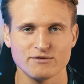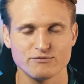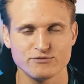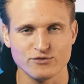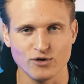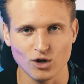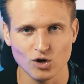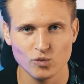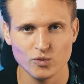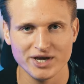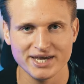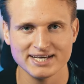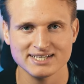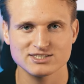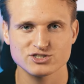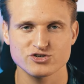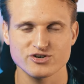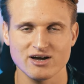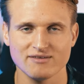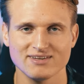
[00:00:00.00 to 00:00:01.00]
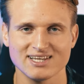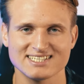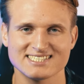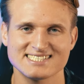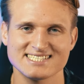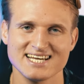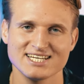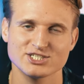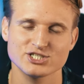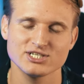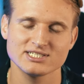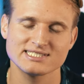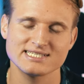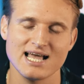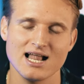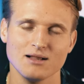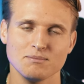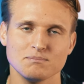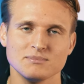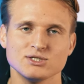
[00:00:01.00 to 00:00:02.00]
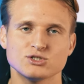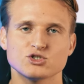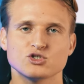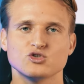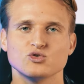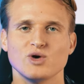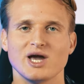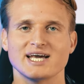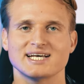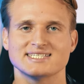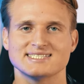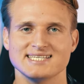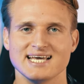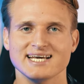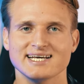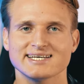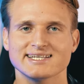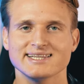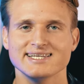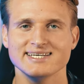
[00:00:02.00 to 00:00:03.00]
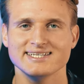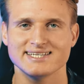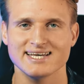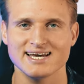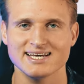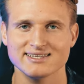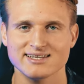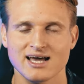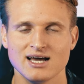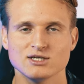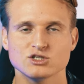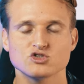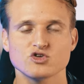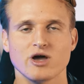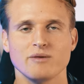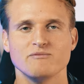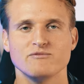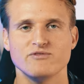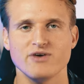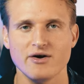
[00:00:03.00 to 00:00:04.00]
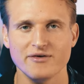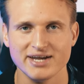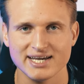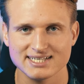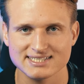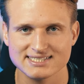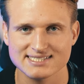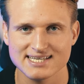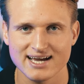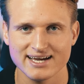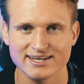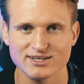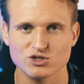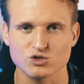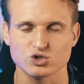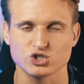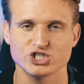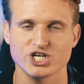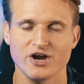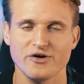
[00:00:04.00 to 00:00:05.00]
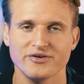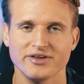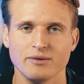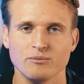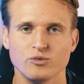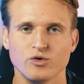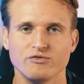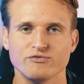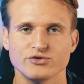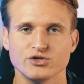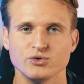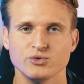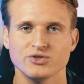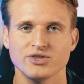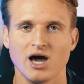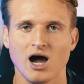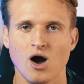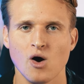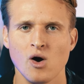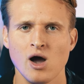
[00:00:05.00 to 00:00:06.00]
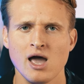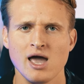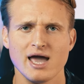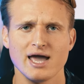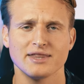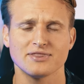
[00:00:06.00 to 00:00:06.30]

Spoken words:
The following travel essentials help me to do exactly that, so I'm very excited to share them with you now.